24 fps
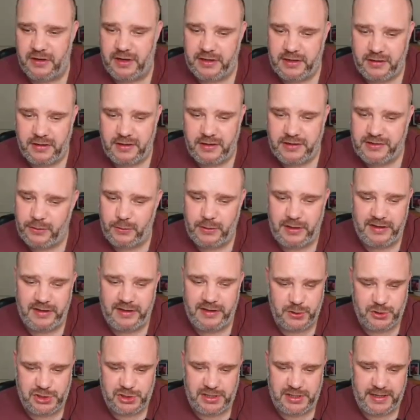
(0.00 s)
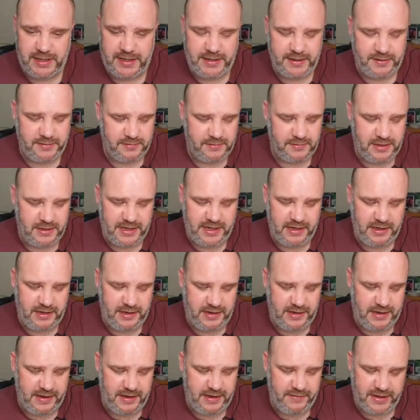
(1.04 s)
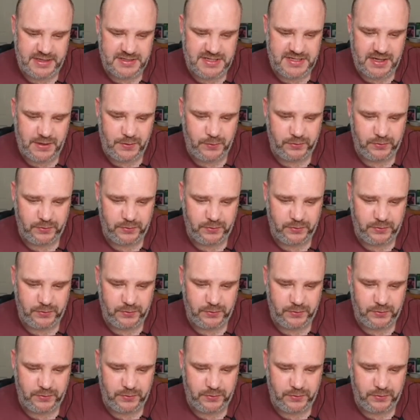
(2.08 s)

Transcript: And I do love watching that, and it never gets old.